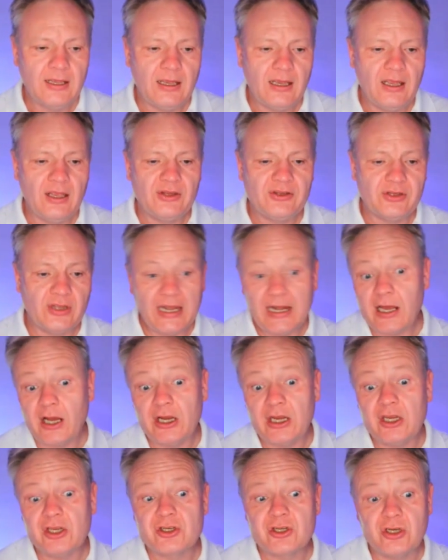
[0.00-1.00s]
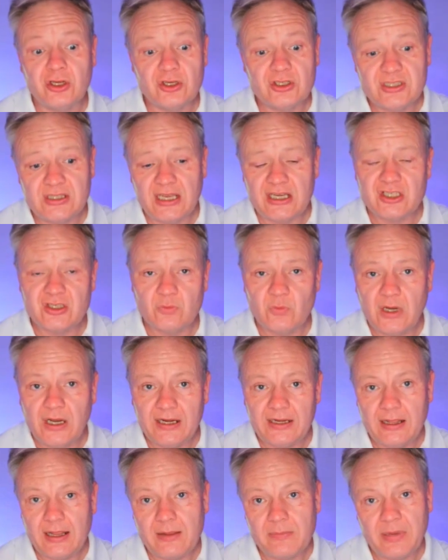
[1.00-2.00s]
So then I introduced
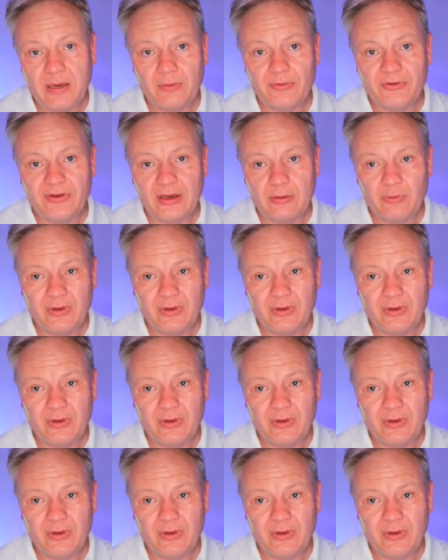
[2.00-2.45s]
nationwide, and then people say,